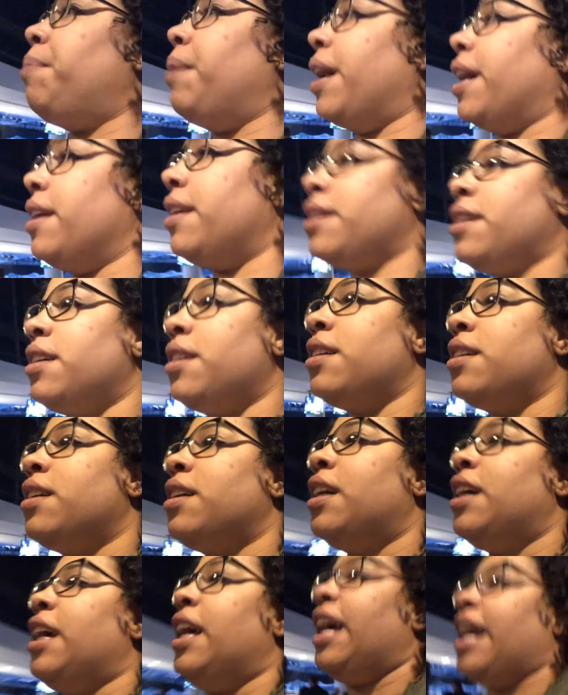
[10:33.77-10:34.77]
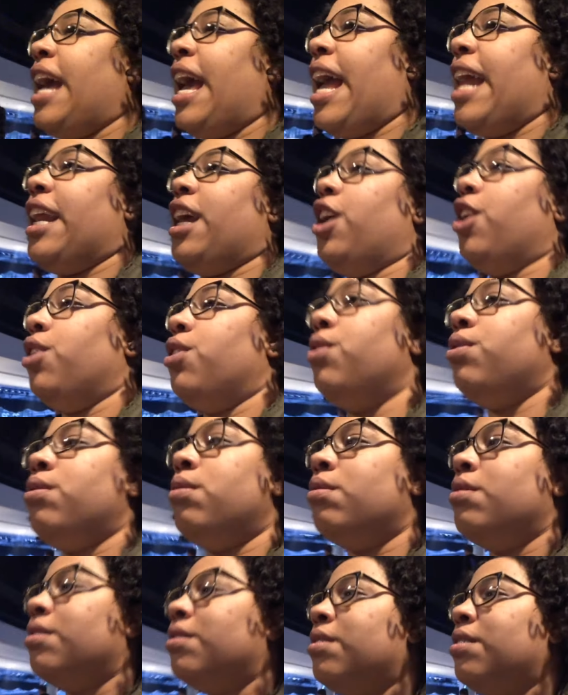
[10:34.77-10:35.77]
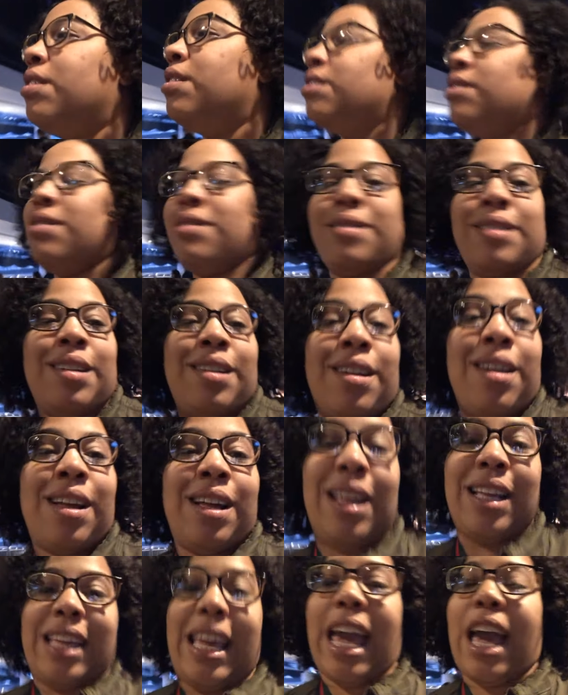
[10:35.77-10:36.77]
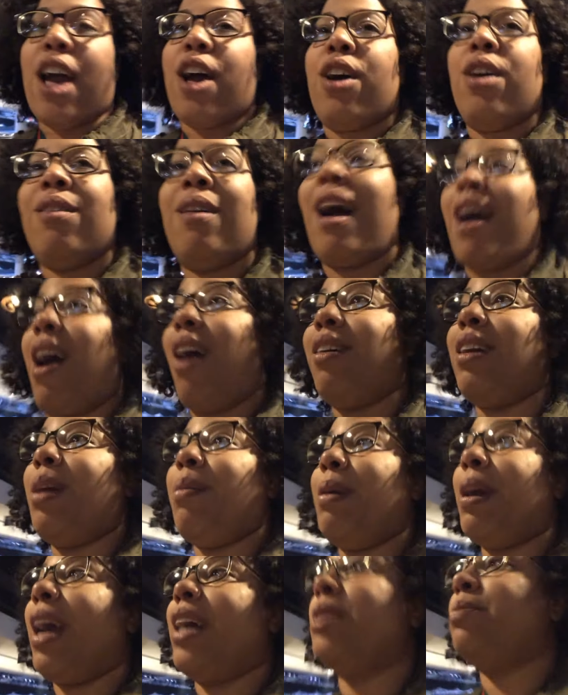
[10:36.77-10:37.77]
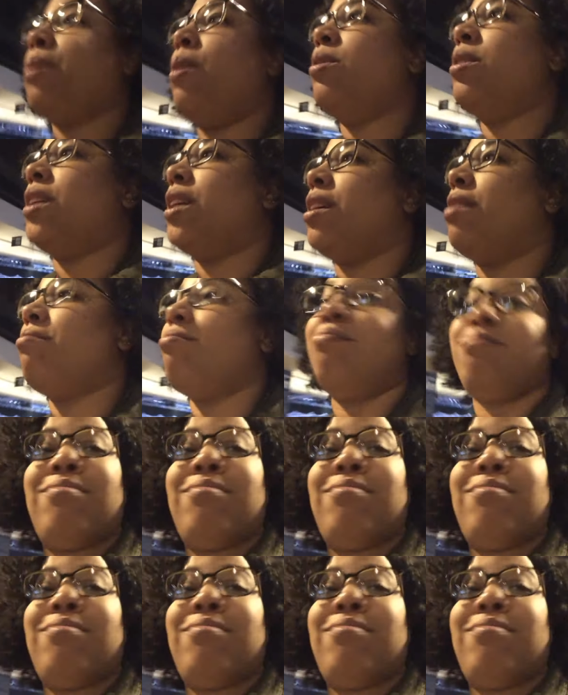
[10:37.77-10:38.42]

but anywho, yeah, I'll keep you guys posted.